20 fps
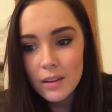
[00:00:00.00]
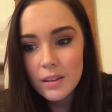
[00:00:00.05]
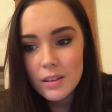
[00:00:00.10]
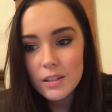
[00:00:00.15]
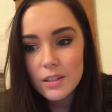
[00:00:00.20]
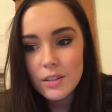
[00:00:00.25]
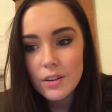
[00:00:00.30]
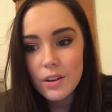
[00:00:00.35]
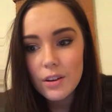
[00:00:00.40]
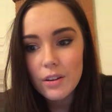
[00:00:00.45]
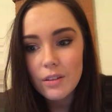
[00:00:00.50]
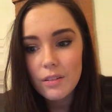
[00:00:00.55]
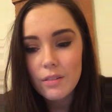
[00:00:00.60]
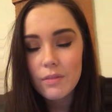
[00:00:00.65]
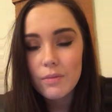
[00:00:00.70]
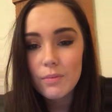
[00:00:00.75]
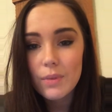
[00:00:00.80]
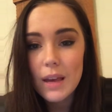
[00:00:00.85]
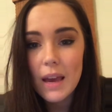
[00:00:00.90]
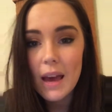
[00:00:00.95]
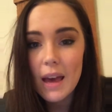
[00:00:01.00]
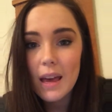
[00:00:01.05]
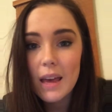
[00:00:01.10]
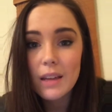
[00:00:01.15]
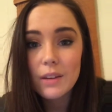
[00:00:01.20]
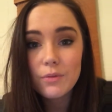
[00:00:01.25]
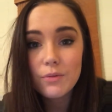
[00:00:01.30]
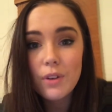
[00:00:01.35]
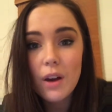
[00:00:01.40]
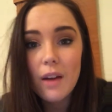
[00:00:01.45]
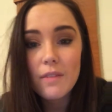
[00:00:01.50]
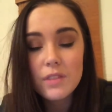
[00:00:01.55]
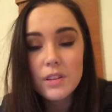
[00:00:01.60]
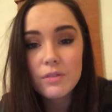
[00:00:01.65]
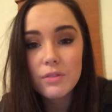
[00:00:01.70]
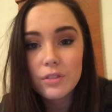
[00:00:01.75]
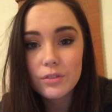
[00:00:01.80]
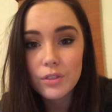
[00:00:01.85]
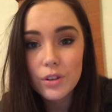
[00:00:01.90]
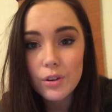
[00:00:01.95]
So we had 5
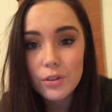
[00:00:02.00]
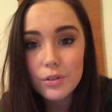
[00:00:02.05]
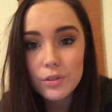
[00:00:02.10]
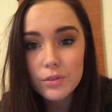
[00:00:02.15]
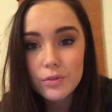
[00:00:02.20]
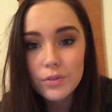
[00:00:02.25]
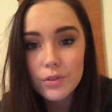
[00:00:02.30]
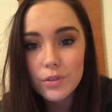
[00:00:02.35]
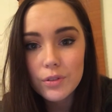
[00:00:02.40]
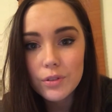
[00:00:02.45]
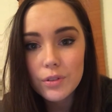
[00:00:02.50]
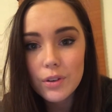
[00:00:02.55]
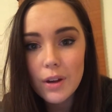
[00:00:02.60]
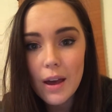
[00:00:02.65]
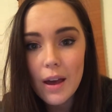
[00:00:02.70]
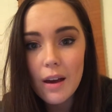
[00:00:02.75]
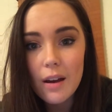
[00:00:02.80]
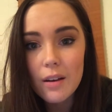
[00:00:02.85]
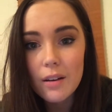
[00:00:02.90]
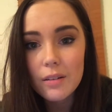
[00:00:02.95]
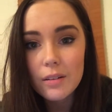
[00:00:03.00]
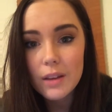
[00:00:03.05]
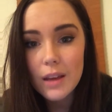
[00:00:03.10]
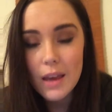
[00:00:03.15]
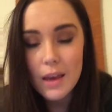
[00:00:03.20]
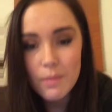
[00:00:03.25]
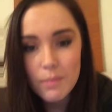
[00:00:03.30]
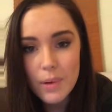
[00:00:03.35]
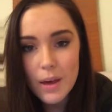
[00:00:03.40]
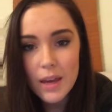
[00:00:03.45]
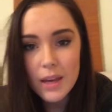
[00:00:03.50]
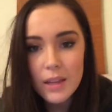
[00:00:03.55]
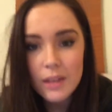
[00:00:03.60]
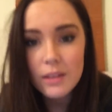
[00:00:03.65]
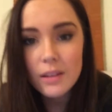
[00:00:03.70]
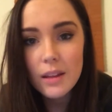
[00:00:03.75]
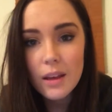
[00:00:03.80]
different roles for our campaign.